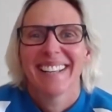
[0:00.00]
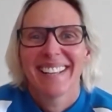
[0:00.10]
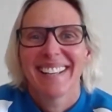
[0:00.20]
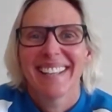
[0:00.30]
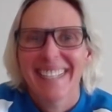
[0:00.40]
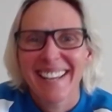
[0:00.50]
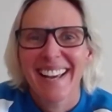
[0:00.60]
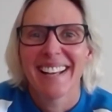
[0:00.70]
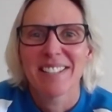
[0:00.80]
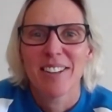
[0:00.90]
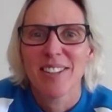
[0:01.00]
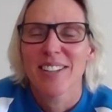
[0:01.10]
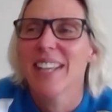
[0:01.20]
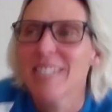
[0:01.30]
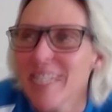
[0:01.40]
Yeah. So it's like
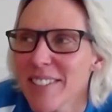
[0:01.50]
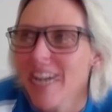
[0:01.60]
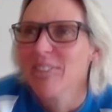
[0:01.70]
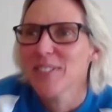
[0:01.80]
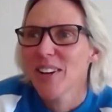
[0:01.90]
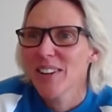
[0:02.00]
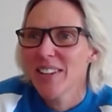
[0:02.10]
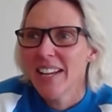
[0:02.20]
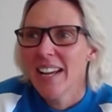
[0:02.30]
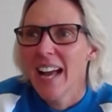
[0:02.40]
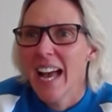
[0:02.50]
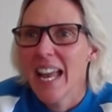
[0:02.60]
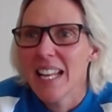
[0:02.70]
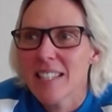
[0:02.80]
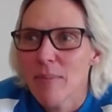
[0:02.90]
that sort of stuff. So,
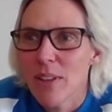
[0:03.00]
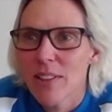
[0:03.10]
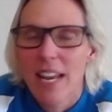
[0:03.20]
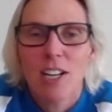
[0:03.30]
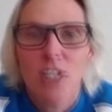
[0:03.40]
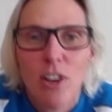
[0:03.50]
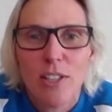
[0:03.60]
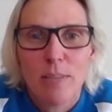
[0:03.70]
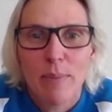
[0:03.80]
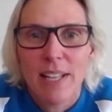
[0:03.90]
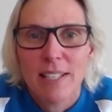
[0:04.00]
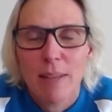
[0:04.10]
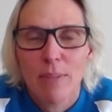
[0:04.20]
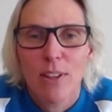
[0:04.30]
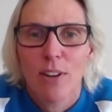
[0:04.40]
and it's something that energizes me. It's
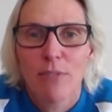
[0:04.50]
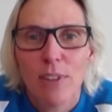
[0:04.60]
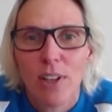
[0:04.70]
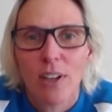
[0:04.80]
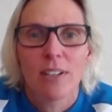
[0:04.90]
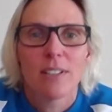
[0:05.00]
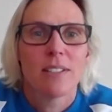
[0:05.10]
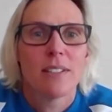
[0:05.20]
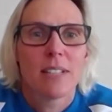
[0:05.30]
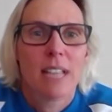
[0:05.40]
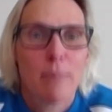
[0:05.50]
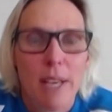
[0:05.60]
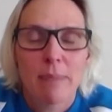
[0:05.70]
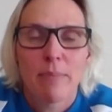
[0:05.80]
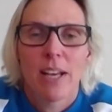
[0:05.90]
something that I feel like I can keep
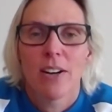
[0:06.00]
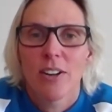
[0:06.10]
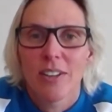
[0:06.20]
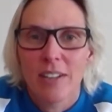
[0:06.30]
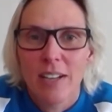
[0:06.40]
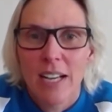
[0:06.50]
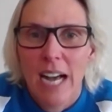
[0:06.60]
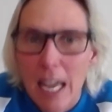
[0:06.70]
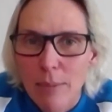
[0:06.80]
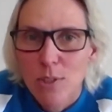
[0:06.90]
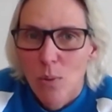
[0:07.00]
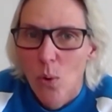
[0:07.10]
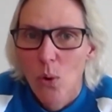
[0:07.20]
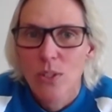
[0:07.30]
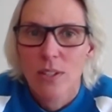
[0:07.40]
getting better and aim
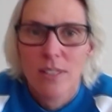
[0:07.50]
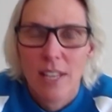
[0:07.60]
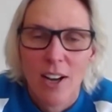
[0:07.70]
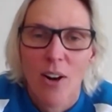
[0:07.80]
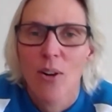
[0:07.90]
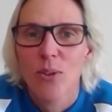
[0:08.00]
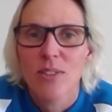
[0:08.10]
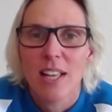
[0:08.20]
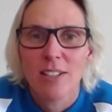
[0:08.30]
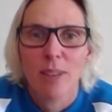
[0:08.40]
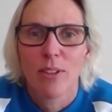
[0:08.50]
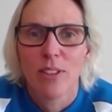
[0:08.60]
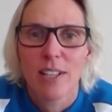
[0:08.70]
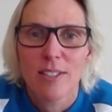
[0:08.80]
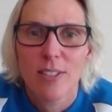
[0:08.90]
towards and set goals and that type of
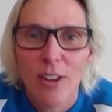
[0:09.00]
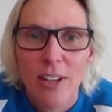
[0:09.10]
thing. So